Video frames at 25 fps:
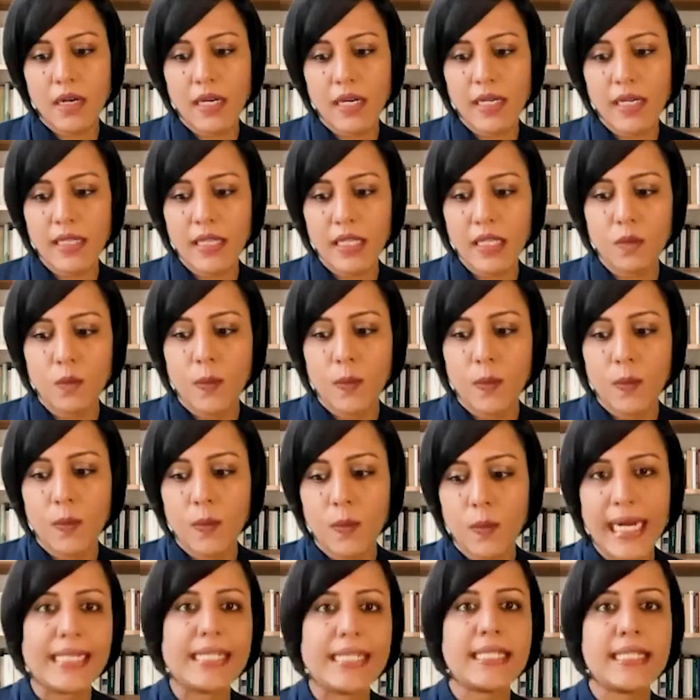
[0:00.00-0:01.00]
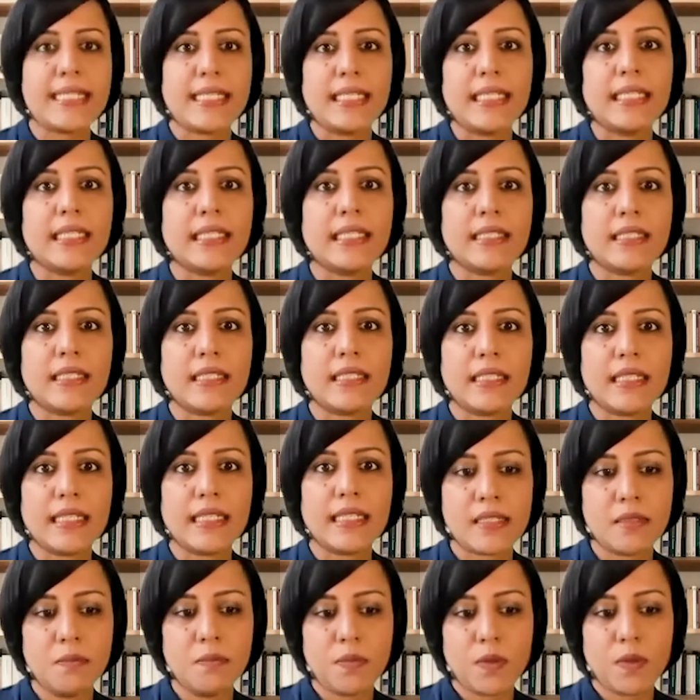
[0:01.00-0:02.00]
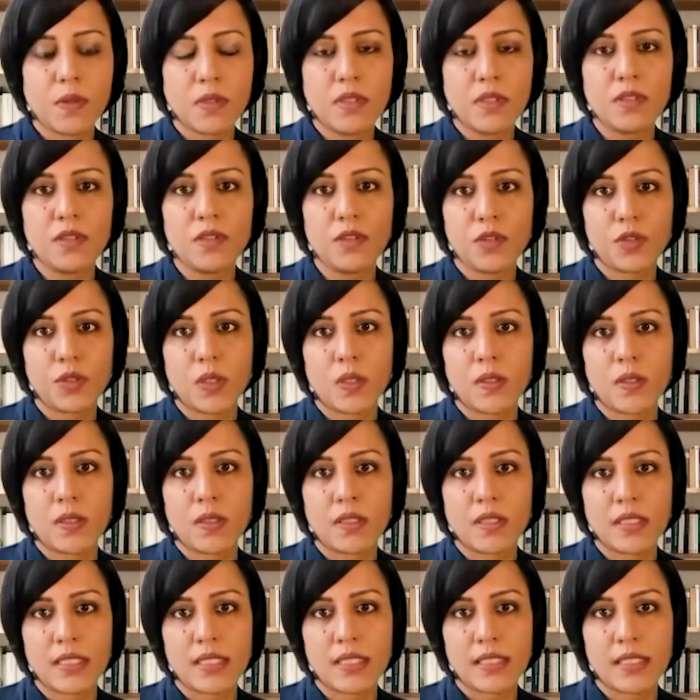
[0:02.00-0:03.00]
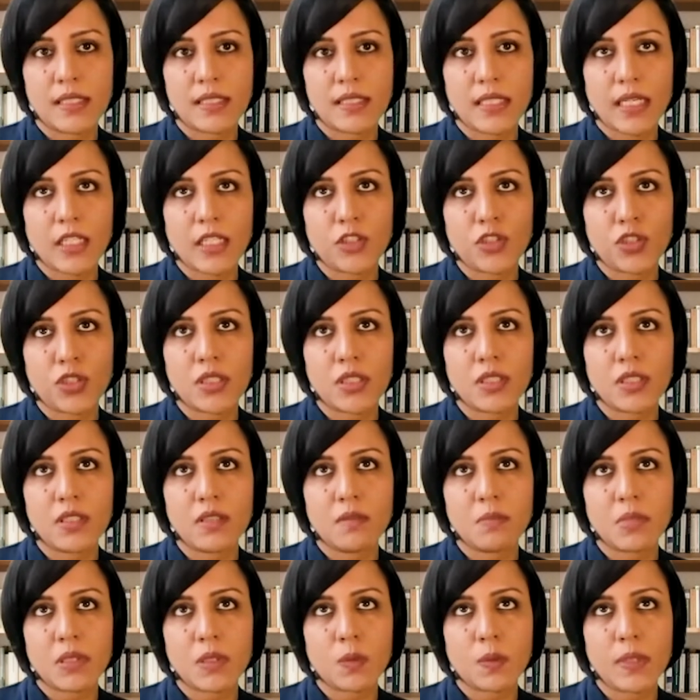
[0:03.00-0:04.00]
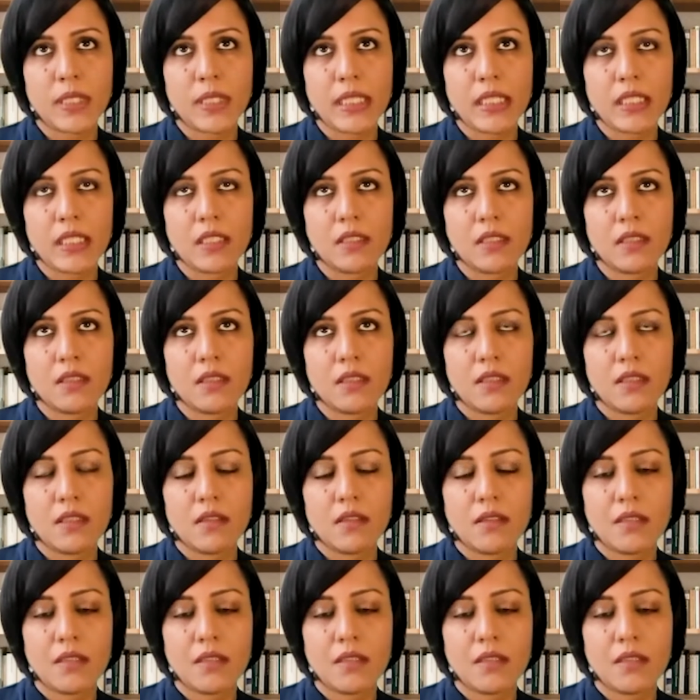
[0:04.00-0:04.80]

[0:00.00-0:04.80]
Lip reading: think the way I see it, it's important to draw a distinction between